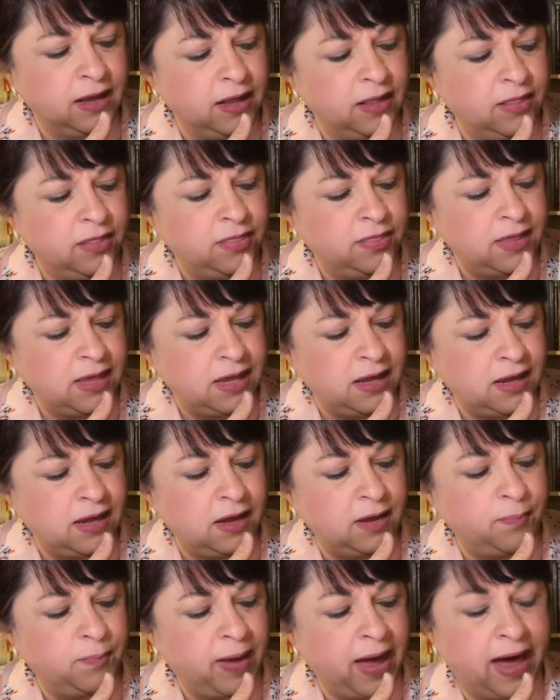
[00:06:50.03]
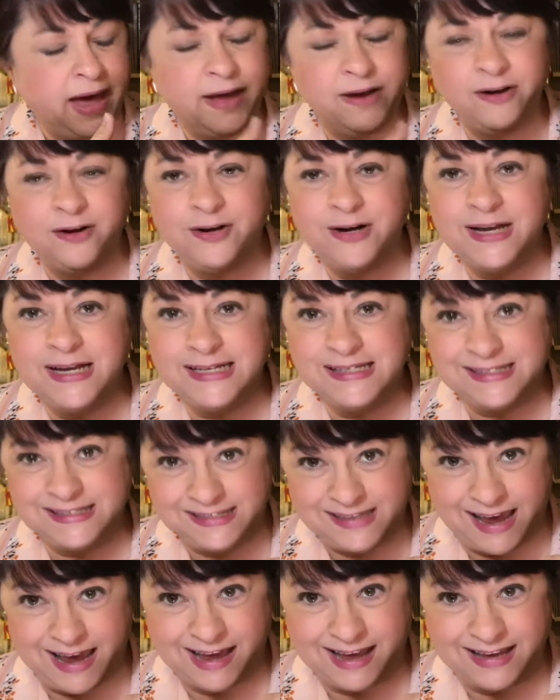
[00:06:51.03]
the pattern
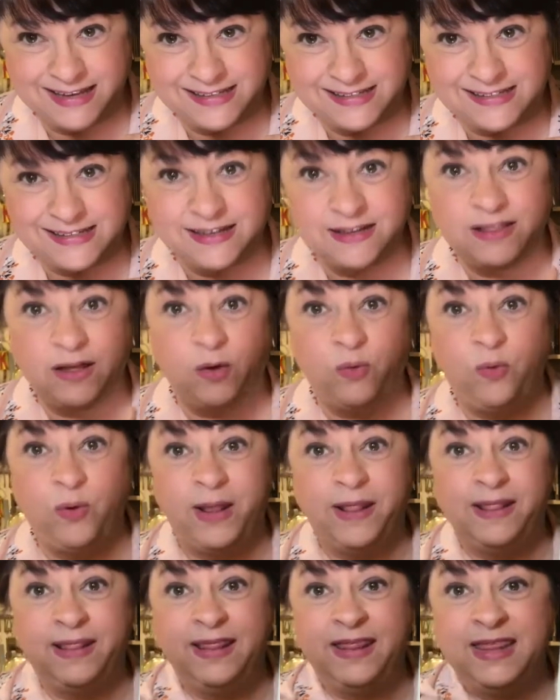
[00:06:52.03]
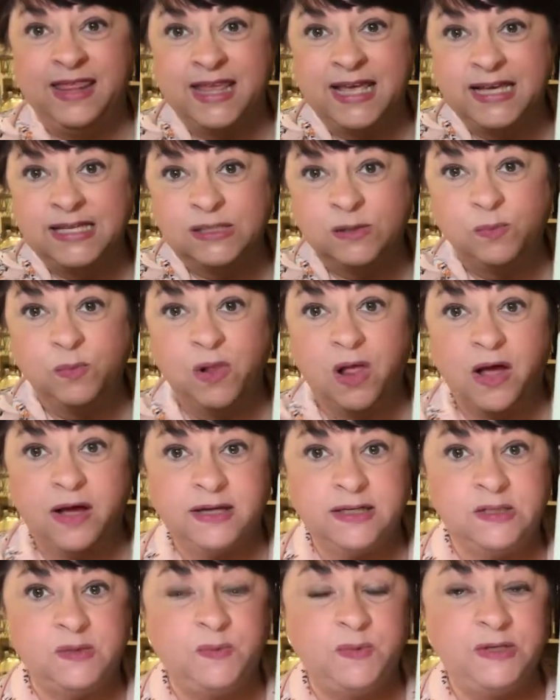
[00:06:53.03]
says that when this
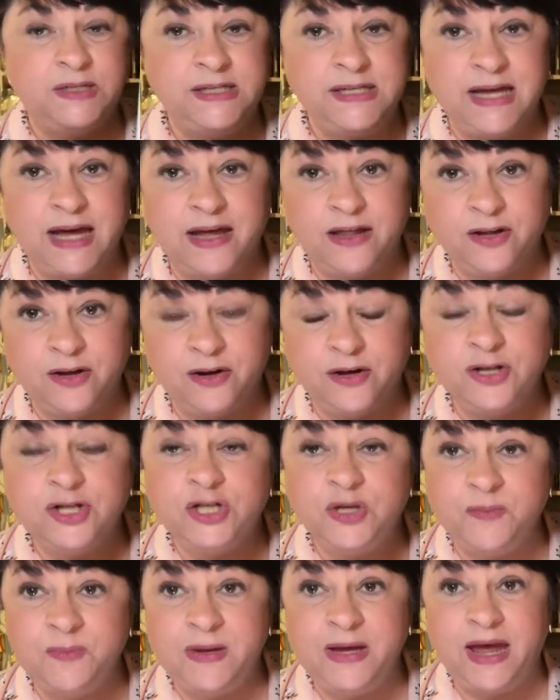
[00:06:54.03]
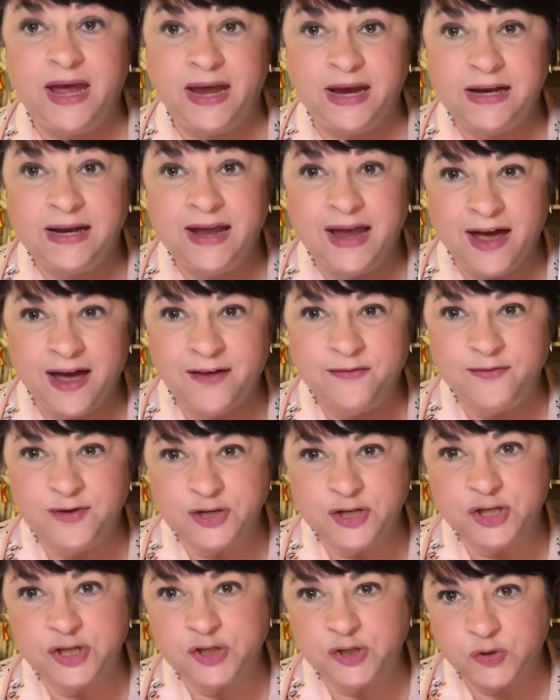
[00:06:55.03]
block is put together, it should be 8.5
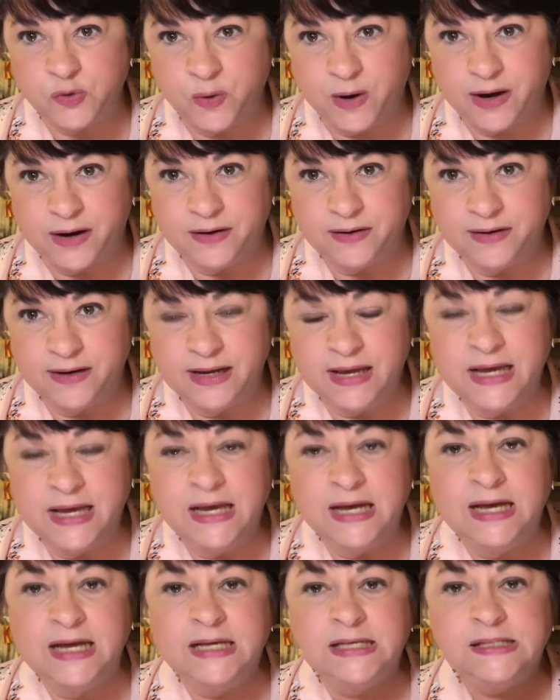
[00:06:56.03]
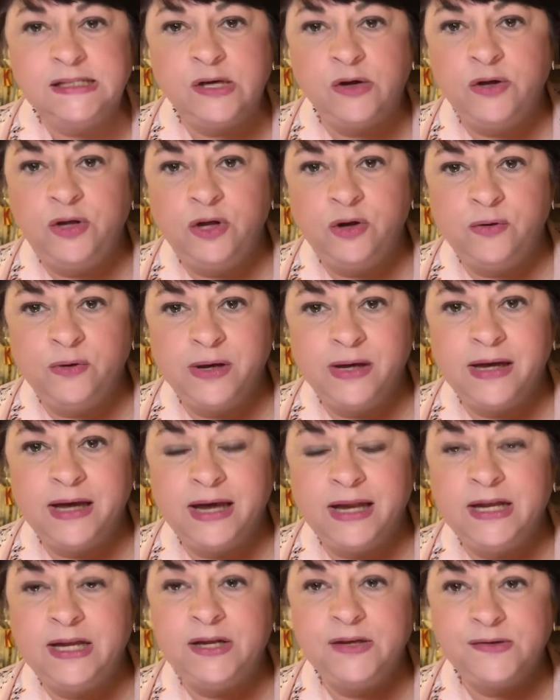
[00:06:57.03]
inches square. So you can
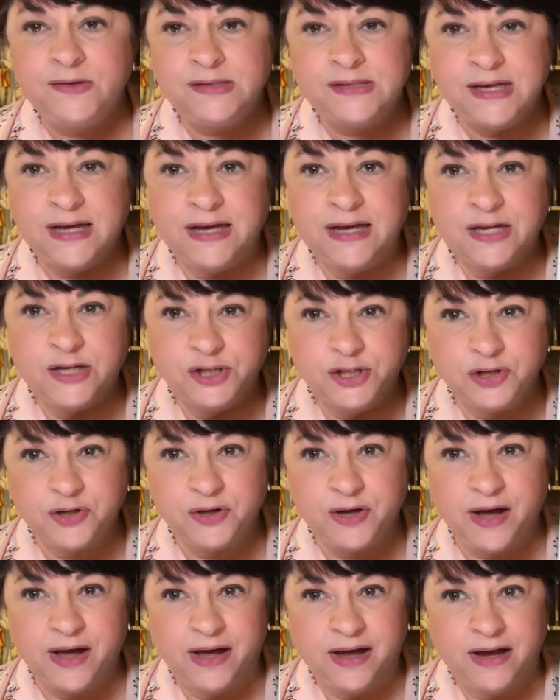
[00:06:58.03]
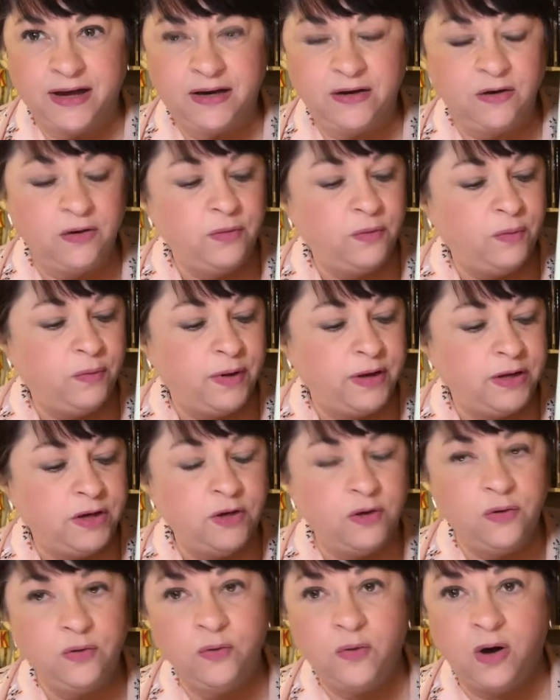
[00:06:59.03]
kind of use that as your guide when
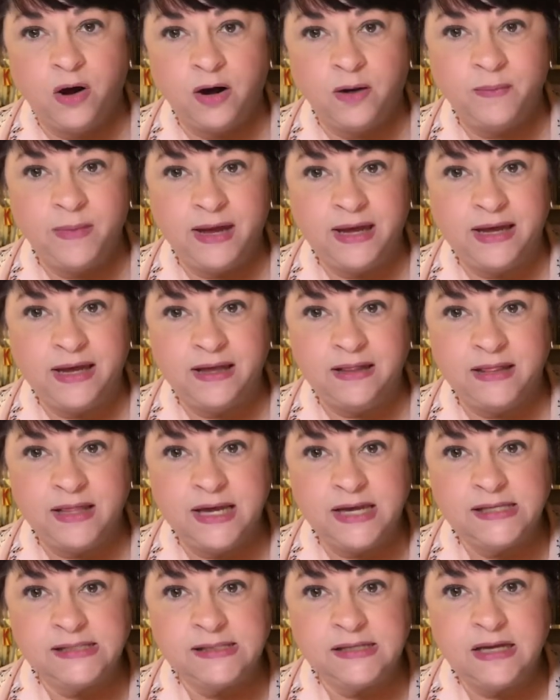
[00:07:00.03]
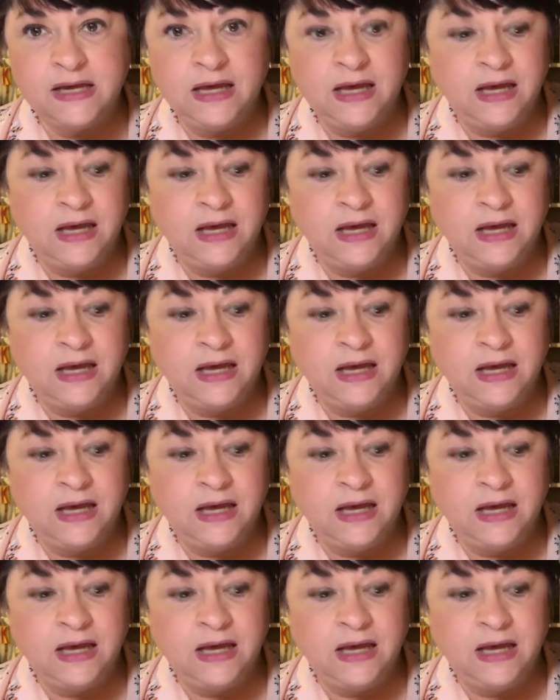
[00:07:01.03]
you are making these.